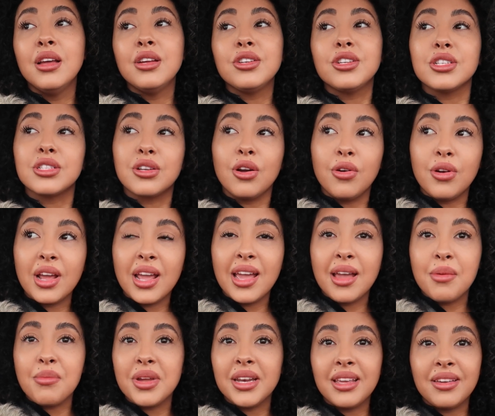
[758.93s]
Just go to
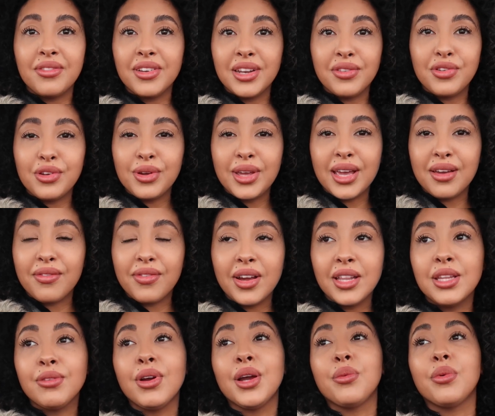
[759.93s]
him, and even if you can't
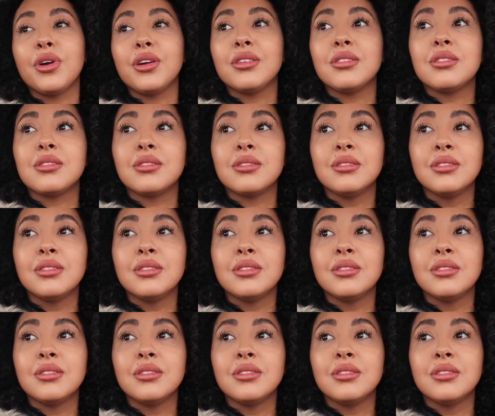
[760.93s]
find the right words,